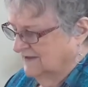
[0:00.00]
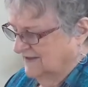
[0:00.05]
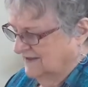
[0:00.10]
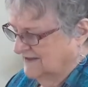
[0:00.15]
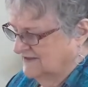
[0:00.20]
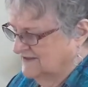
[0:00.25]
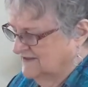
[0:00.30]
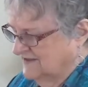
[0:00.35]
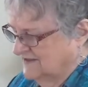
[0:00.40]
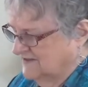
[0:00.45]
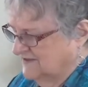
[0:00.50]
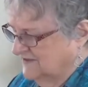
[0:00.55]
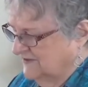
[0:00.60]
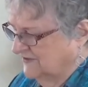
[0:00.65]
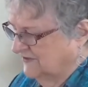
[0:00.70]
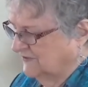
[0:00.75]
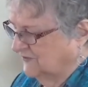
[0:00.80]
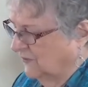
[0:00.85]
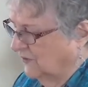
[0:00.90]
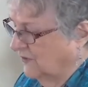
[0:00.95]

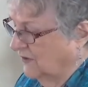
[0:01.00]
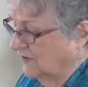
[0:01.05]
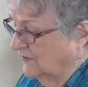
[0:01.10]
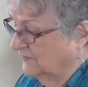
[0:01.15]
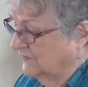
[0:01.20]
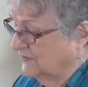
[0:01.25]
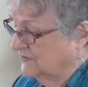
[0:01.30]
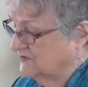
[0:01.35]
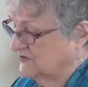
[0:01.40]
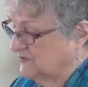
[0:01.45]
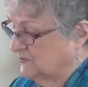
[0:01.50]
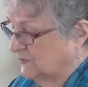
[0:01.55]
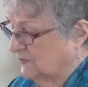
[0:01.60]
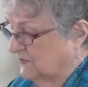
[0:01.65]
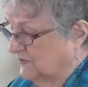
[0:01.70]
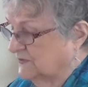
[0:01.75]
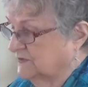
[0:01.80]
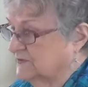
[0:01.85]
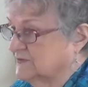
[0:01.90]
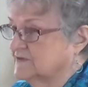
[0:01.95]
existed on those
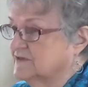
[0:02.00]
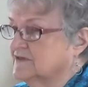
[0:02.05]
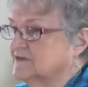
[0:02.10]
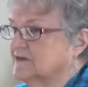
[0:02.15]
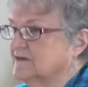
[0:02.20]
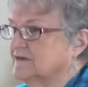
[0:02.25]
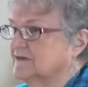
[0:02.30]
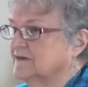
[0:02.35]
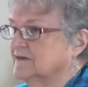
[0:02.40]
worlds.